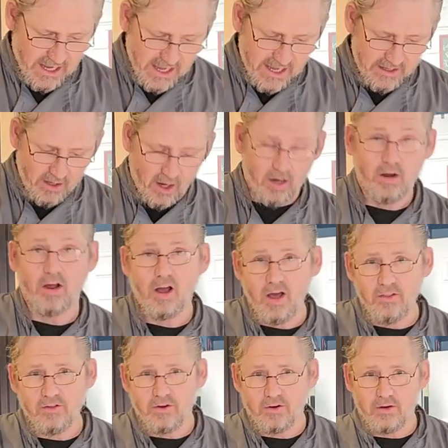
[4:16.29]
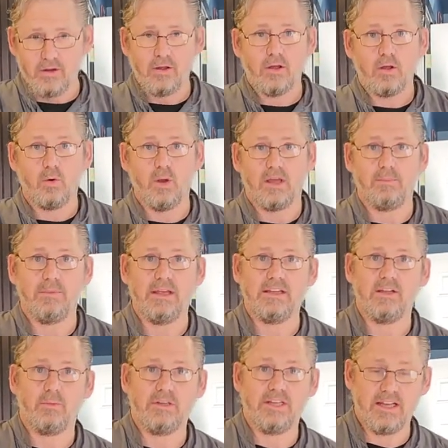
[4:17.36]
on our other quick
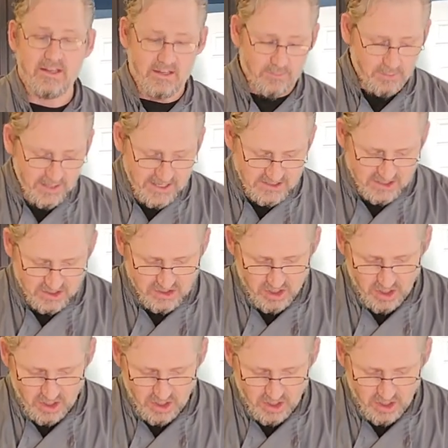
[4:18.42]
mead that we did in the plastic